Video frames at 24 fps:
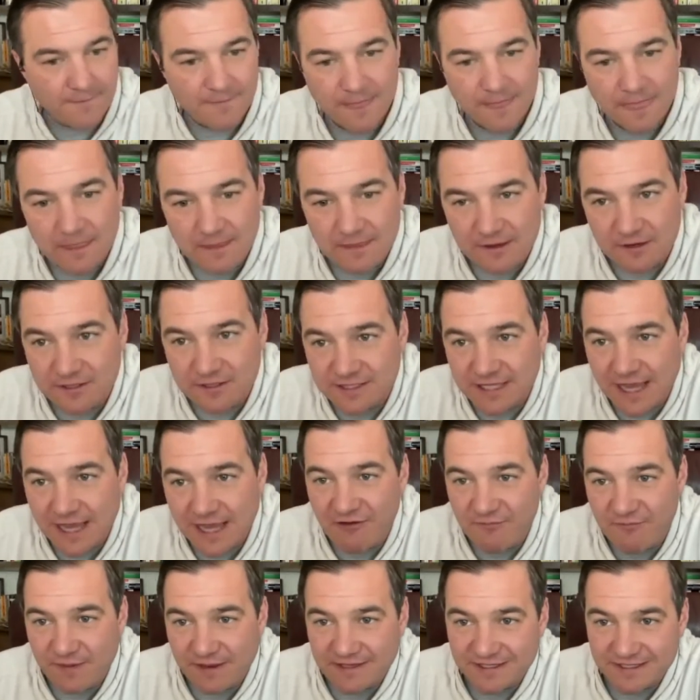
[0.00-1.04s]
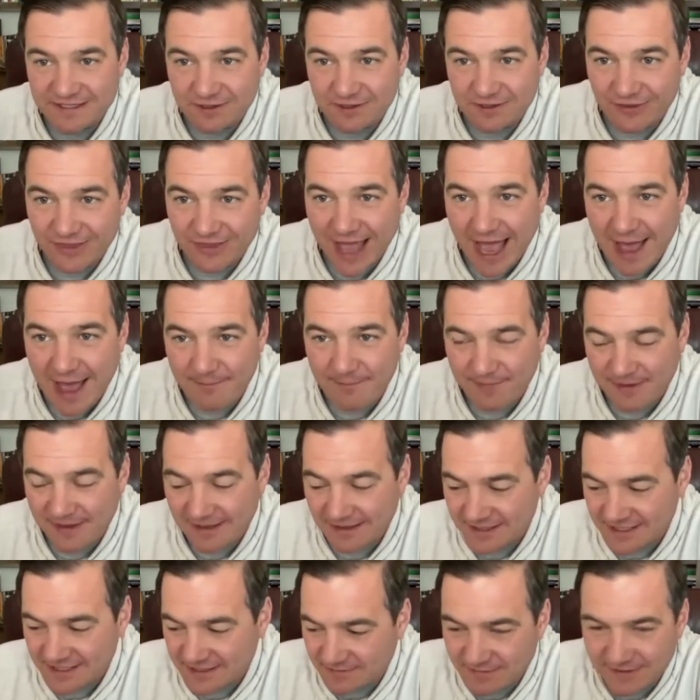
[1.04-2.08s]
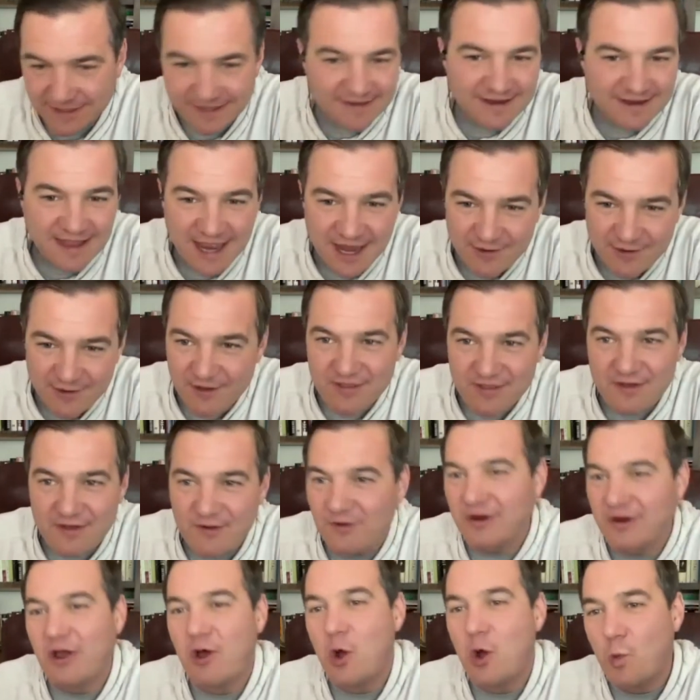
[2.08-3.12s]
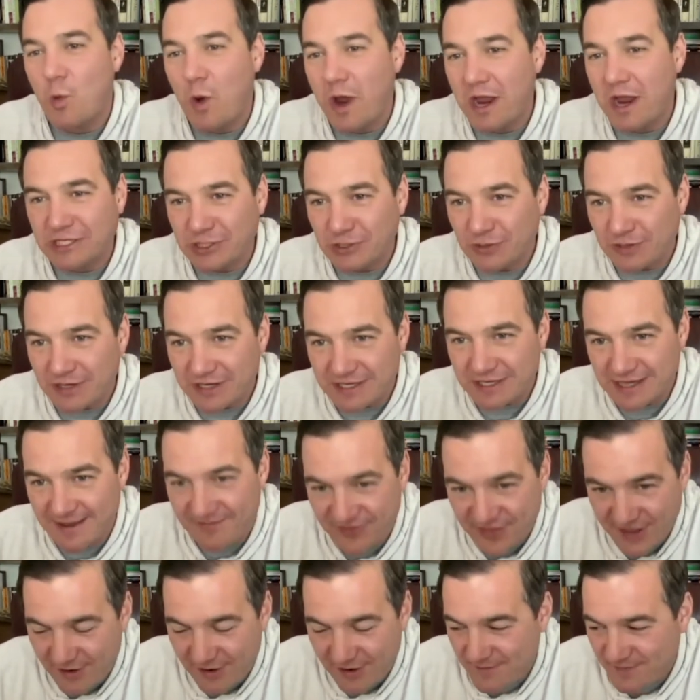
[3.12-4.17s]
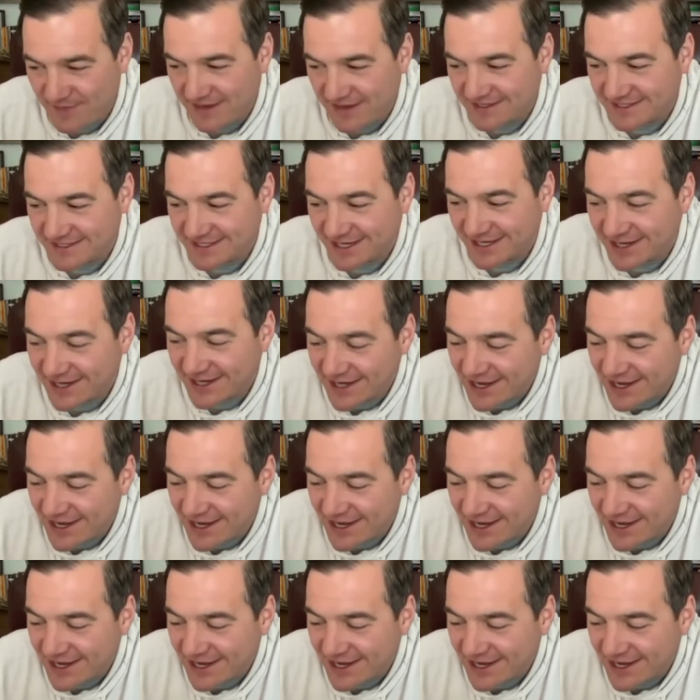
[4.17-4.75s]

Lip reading: Their style of pizza is called Apizza. But anyway, we're going way too in depth now on pizza.